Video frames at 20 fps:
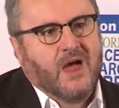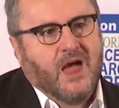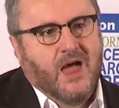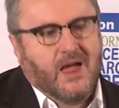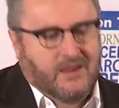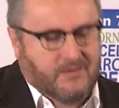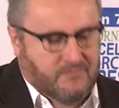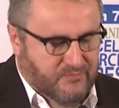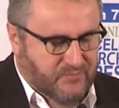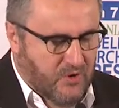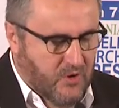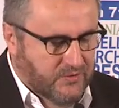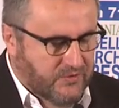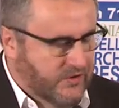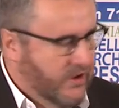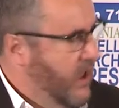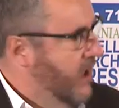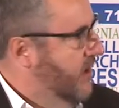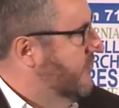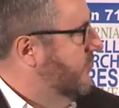that
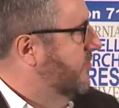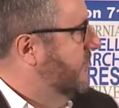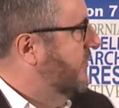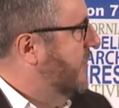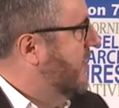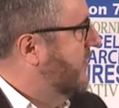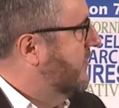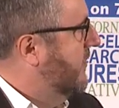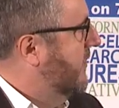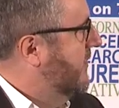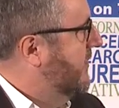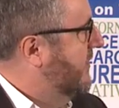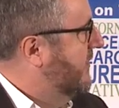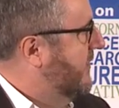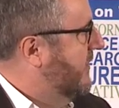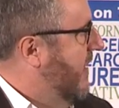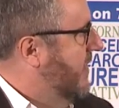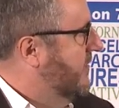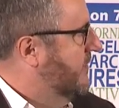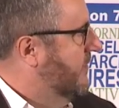project was actually
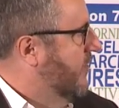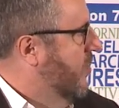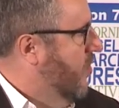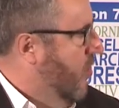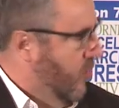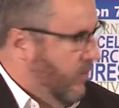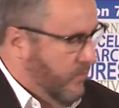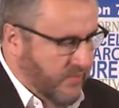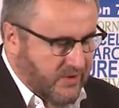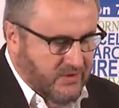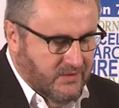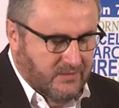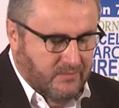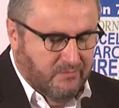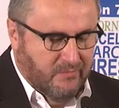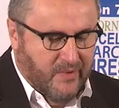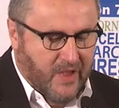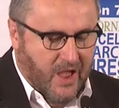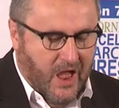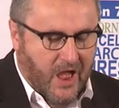set up
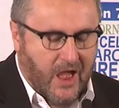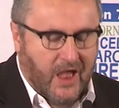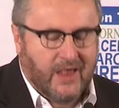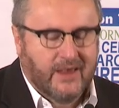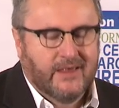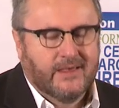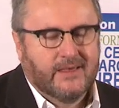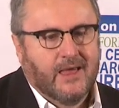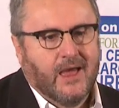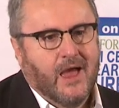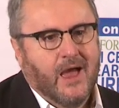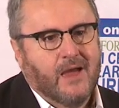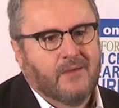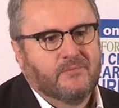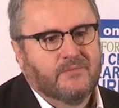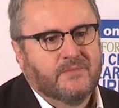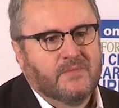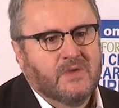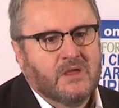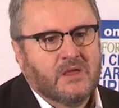by
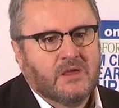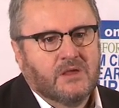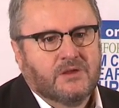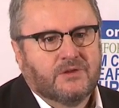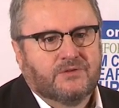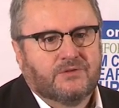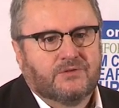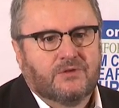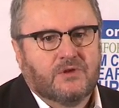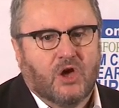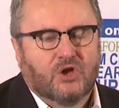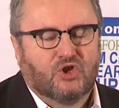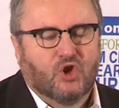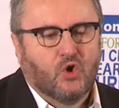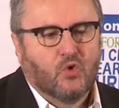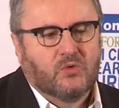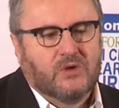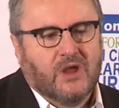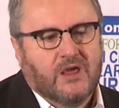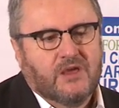a
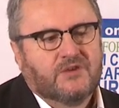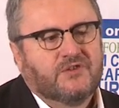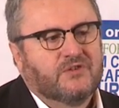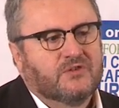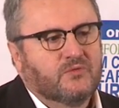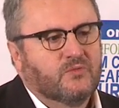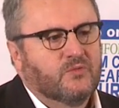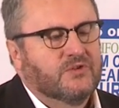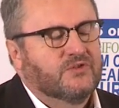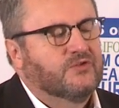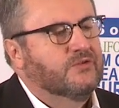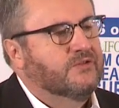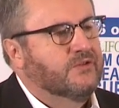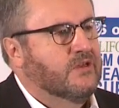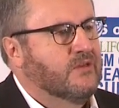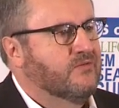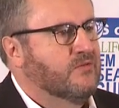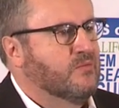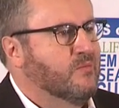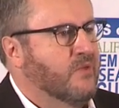donation which was
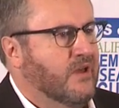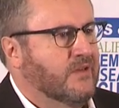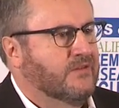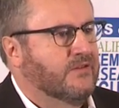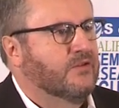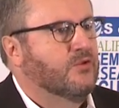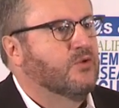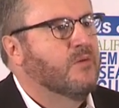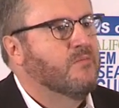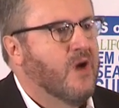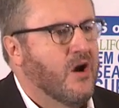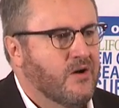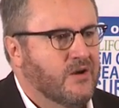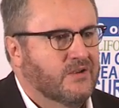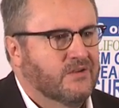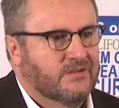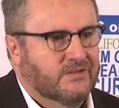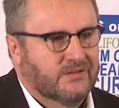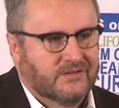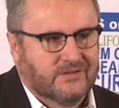given by 2
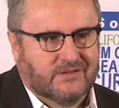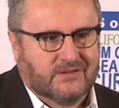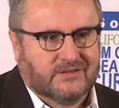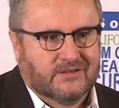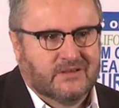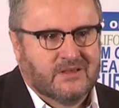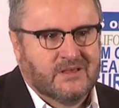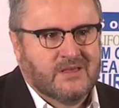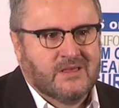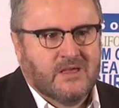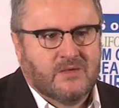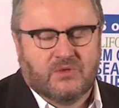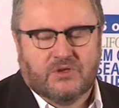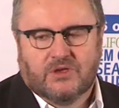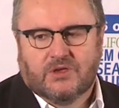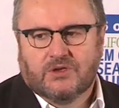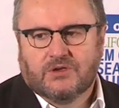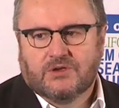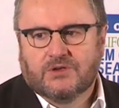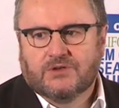Americans,
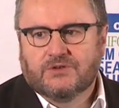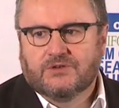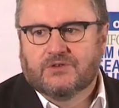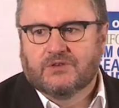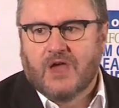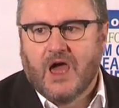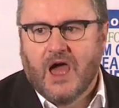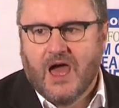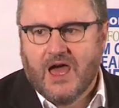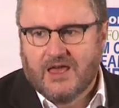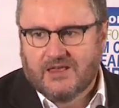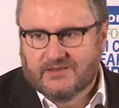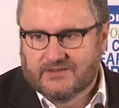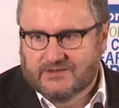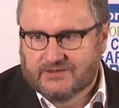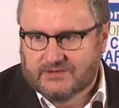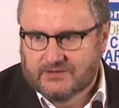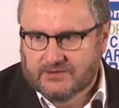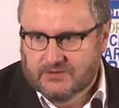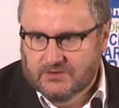because
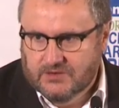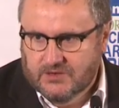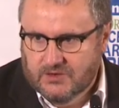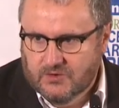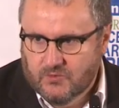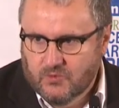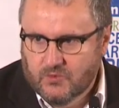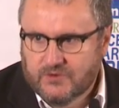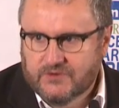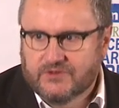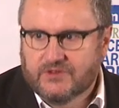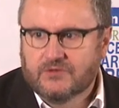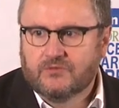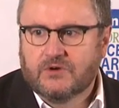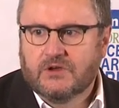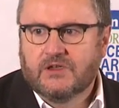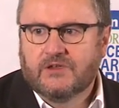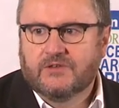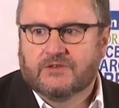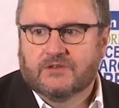as was the
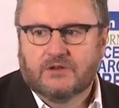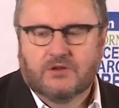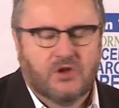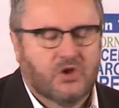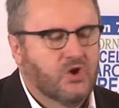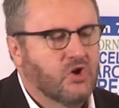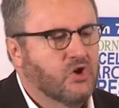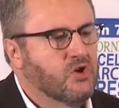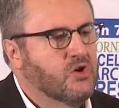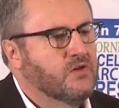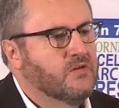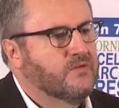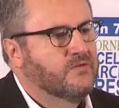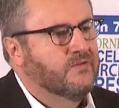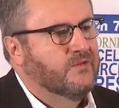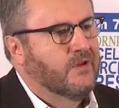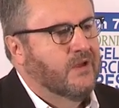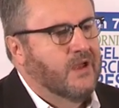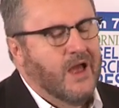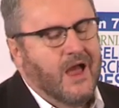reason
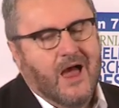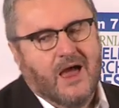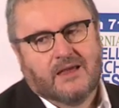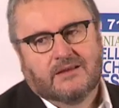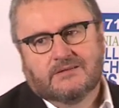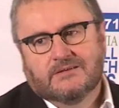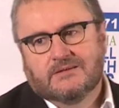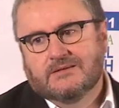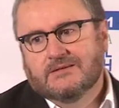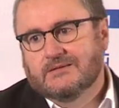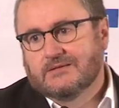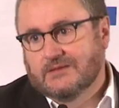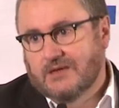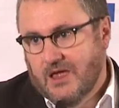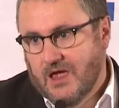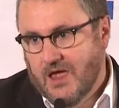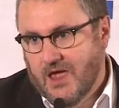Irv and